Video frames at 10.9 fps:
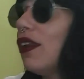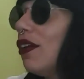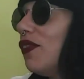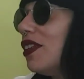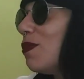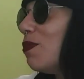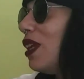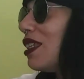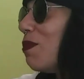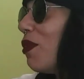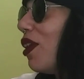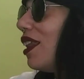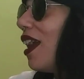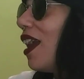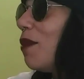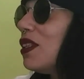love this next part
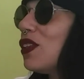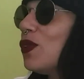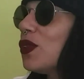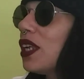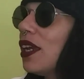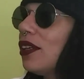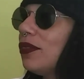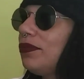that happens. Lou's like,